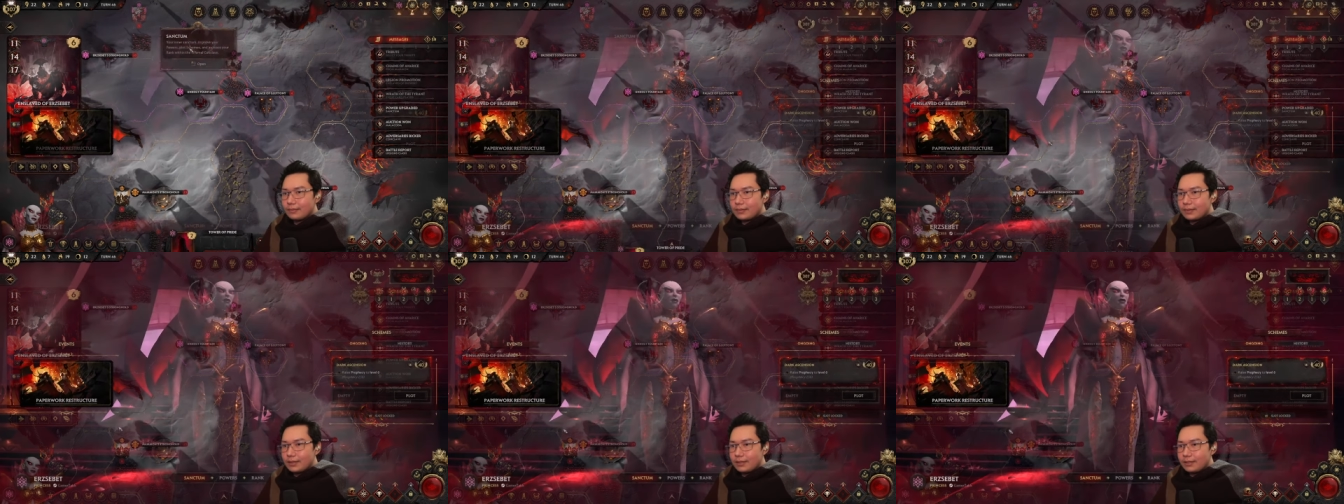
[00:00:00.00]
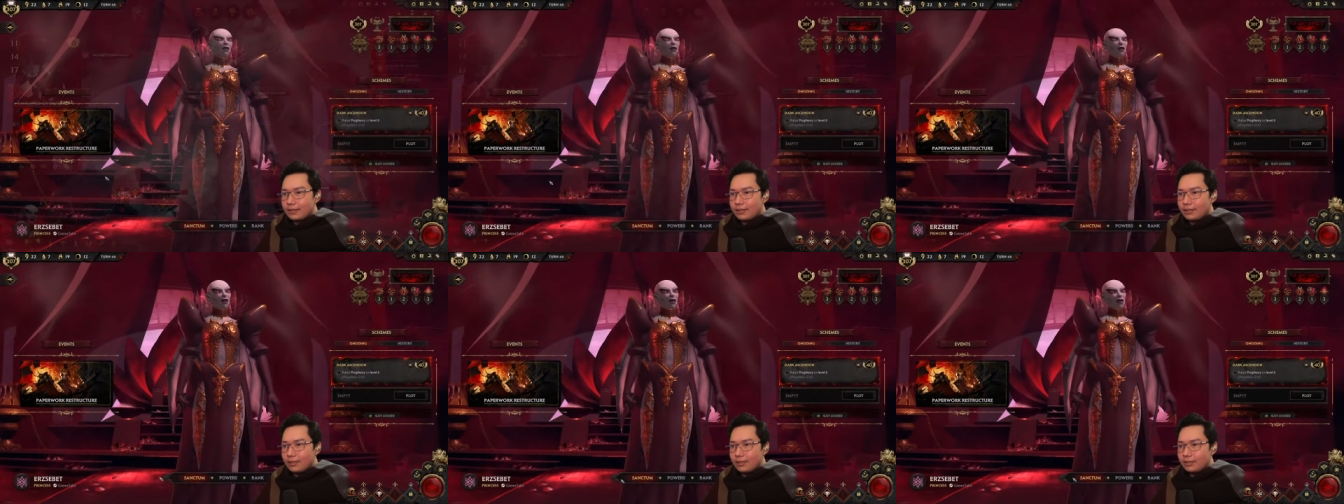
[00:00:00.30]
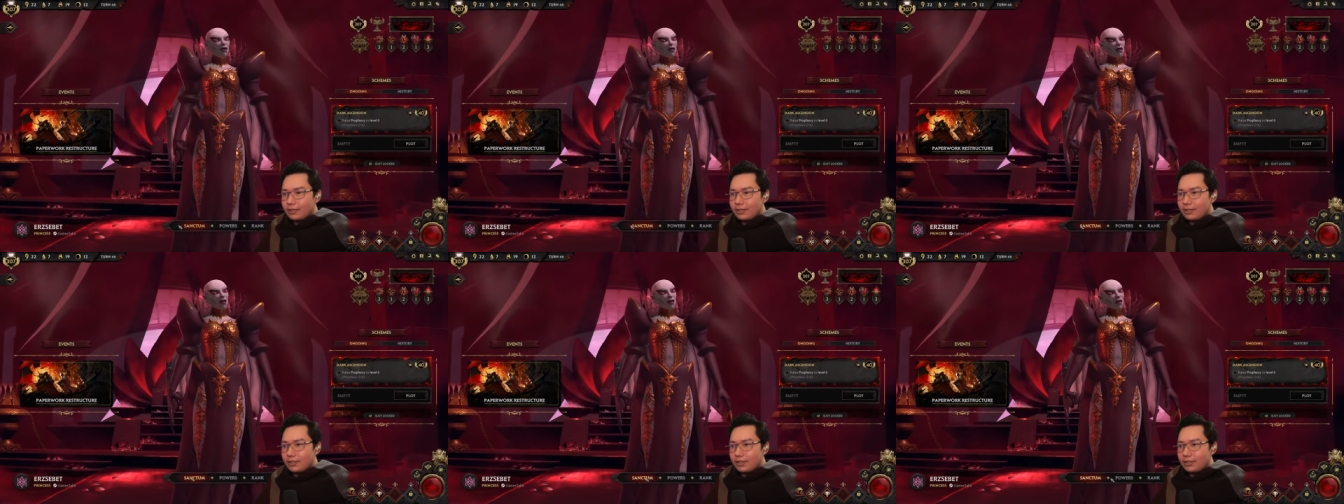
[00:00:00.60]
Because
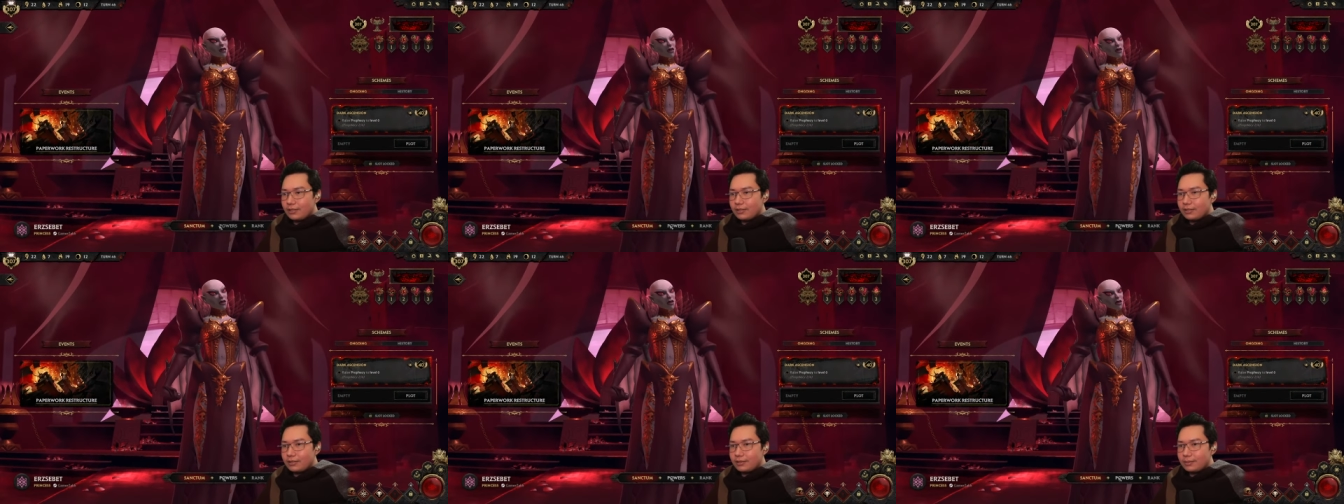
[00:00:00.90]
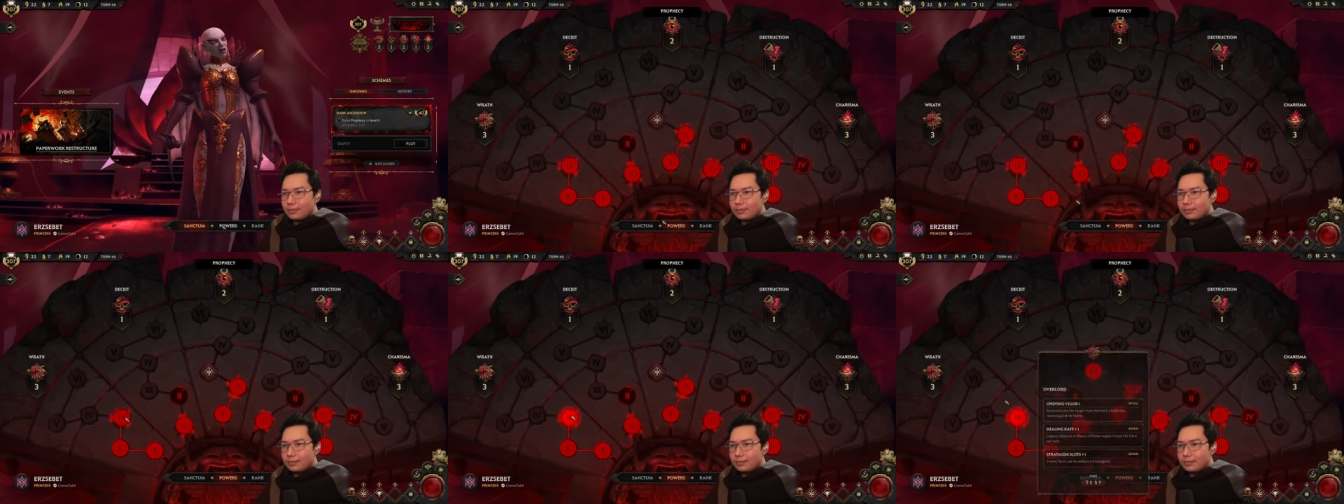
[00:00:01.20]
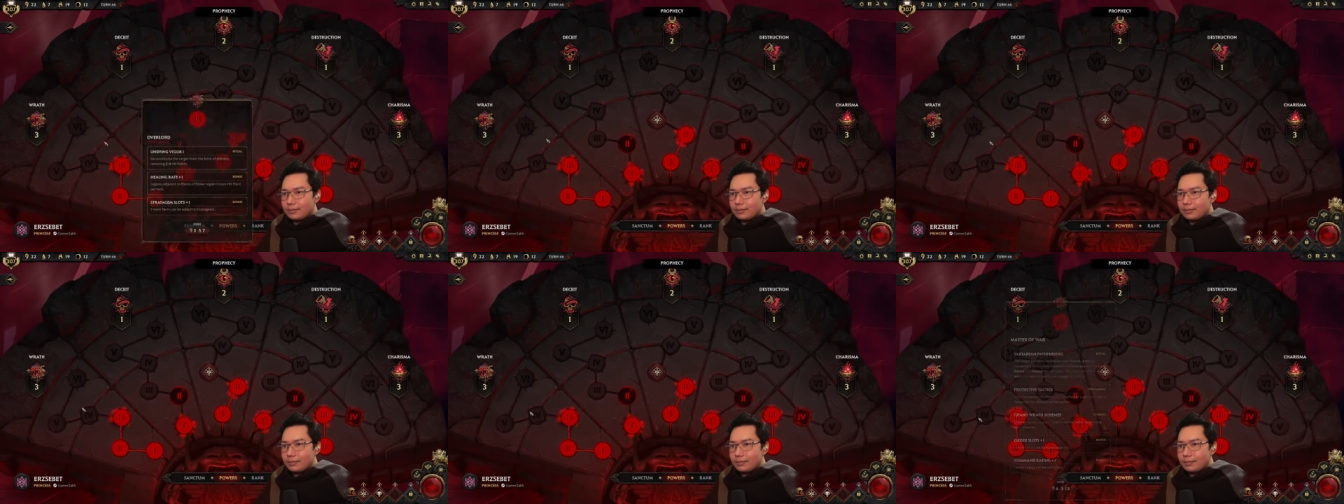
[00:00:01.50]
also,
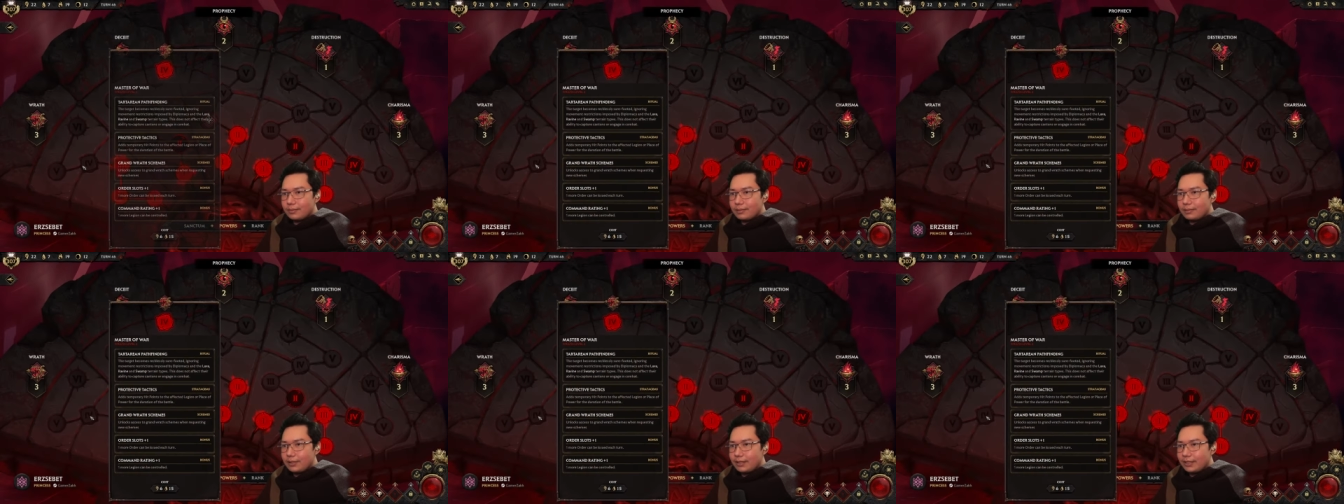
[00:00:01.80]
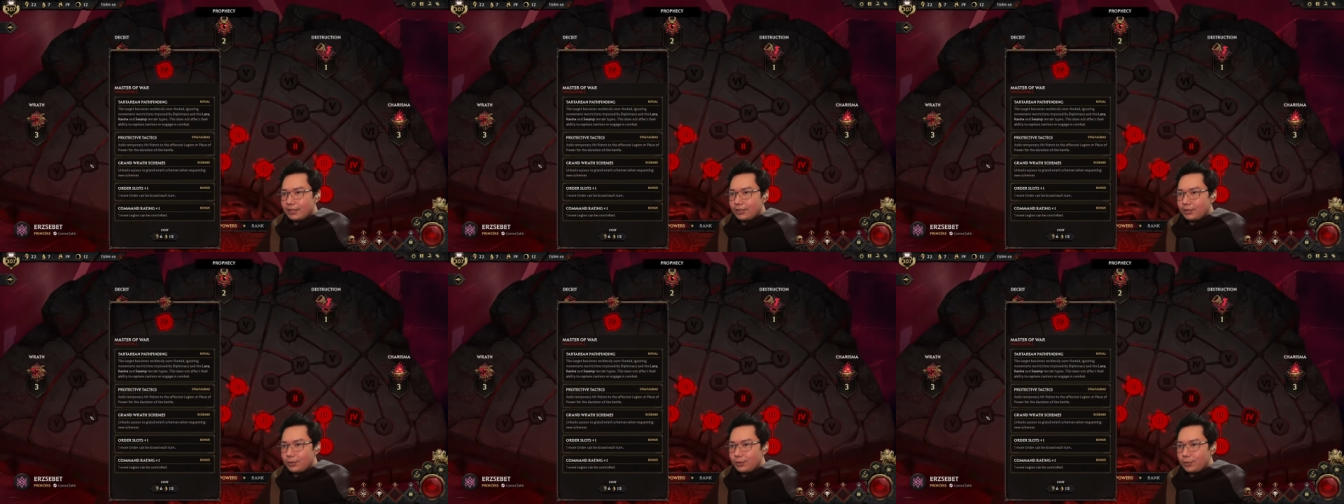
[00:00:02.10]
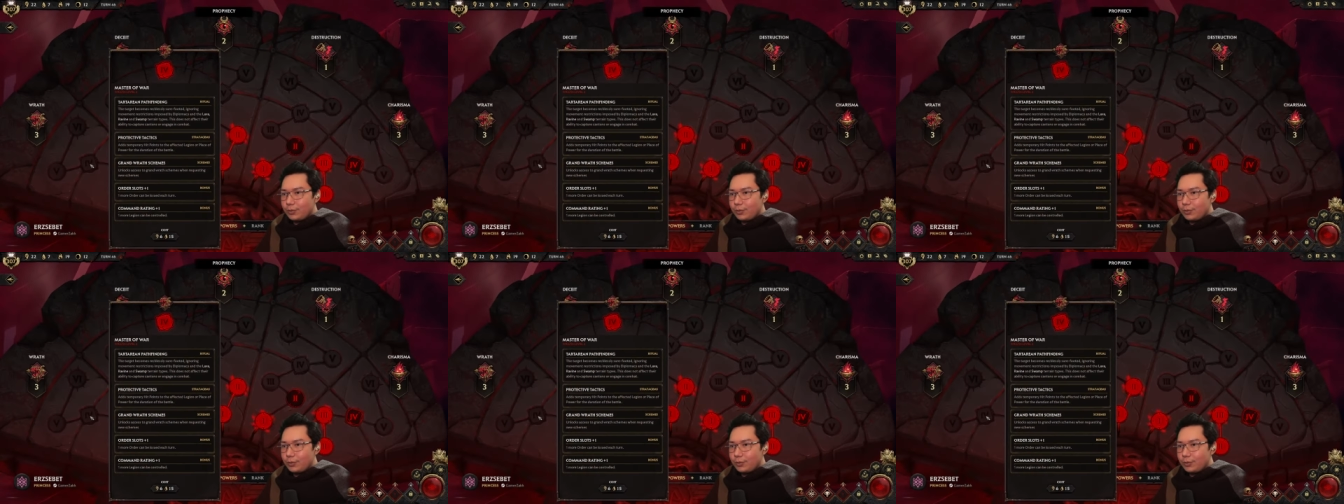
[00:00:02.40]
this